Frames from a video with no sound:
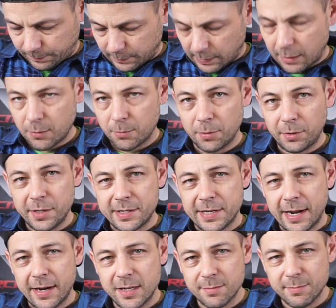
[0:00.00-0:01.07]
I don't really
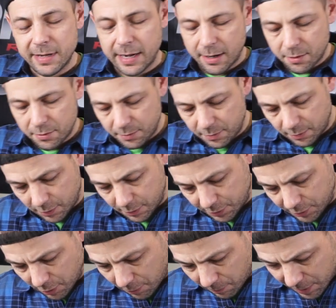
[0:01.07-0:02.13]
tighten them down or
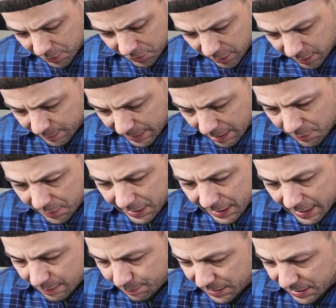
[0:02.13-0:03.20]
start wrenching them down
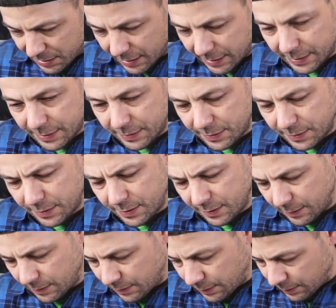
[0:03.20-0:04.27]
yet because
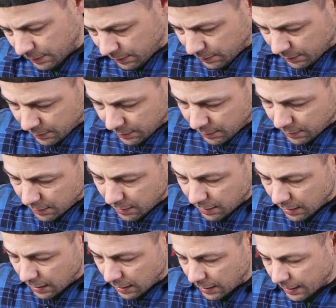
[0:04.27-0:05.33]

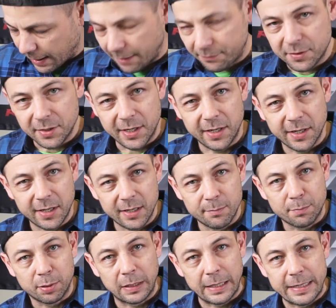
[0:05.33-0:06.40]
I have to get it in
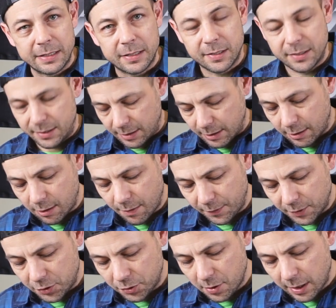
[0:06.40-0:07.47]
place on
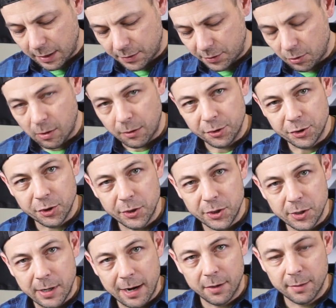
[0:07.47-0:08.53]
the truck. So I'll show
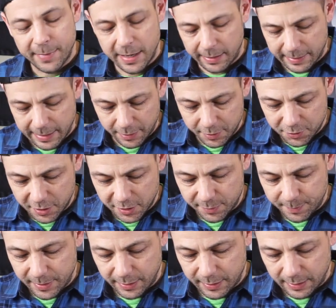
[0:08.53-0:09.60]
you how to make that
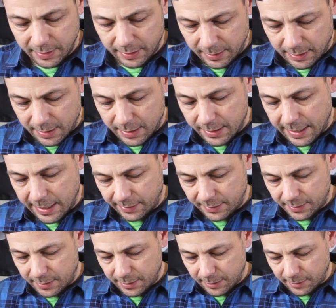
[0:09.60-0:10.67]
adjustment
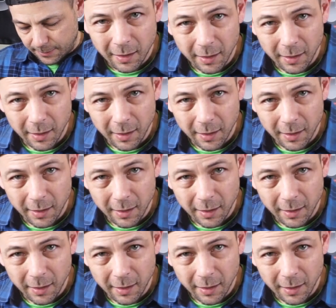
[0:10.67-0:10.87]
next.